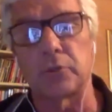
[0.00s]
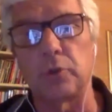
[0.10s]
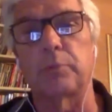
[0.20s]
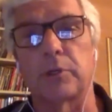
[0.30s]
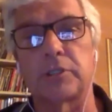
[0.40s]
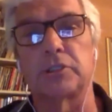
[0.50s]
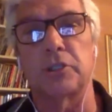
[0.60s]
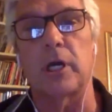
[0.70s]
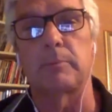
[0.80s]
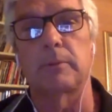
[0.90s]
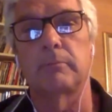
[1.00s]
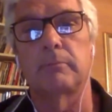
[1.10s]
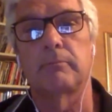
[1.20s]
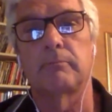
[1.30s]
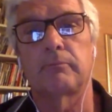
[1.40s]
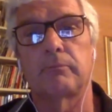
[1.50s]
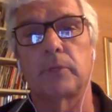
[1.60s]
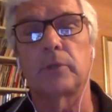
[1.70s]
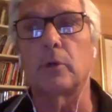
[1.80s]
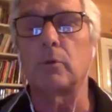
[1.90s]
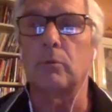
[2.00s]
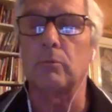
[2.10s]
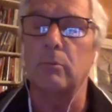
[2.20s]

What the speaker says: two-person job. They'll